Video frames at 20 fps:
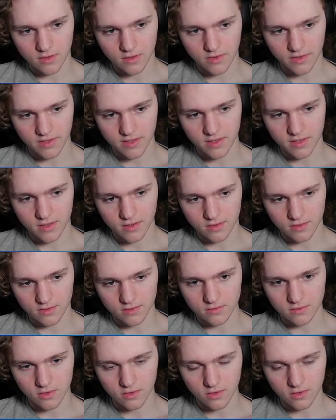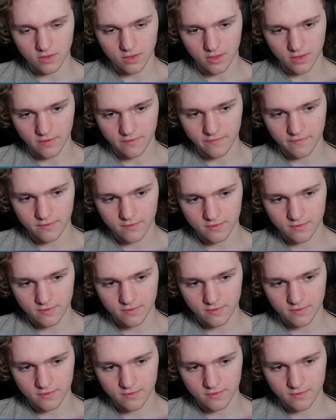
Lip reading: I think I'll hold off.